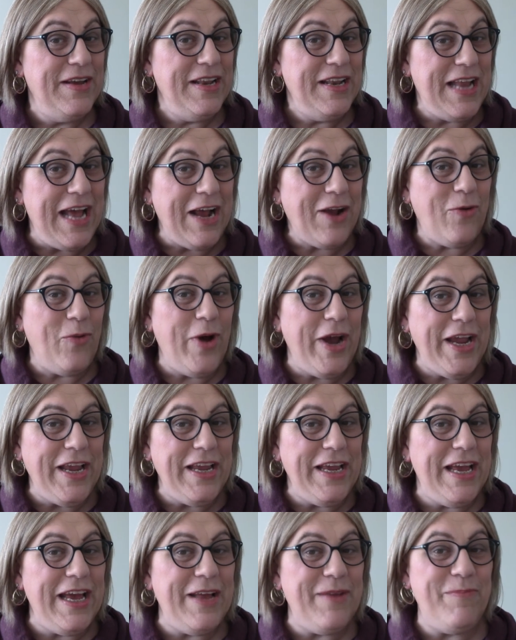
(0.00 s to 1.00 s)
Not quite
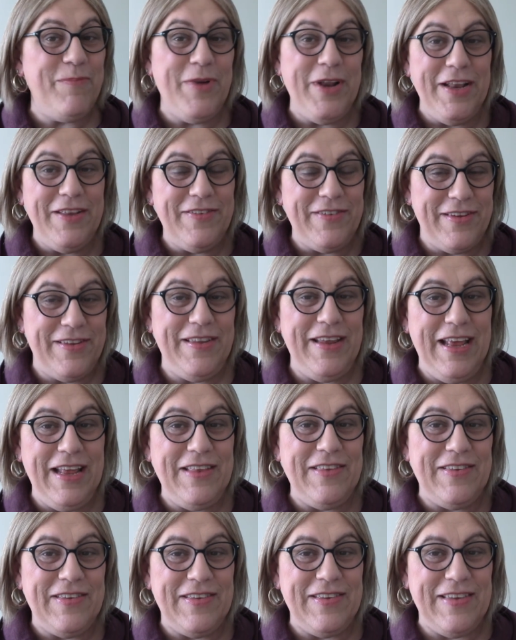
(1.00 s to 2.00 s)
yet, but it's
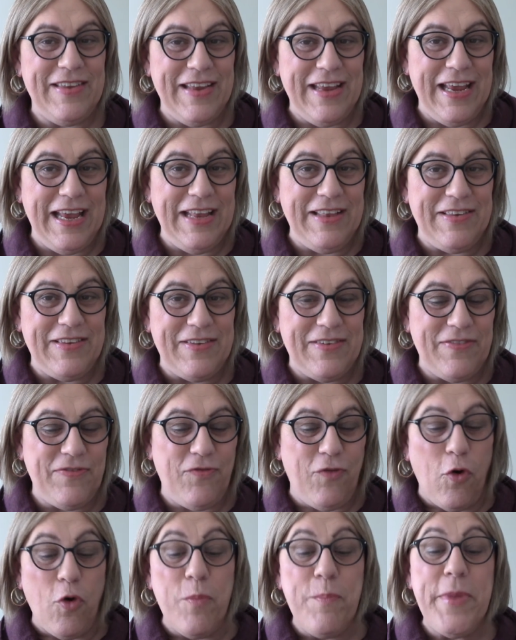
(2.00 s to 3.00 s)
it's it's
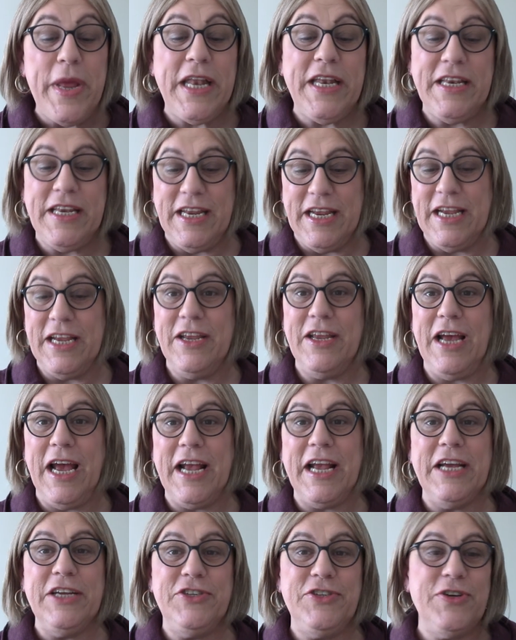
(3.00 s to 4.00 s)
fermenting, I
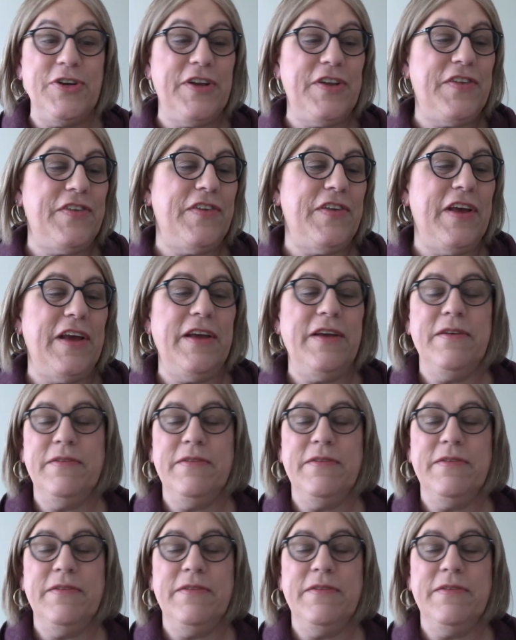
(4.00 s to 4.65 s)
guess you could say.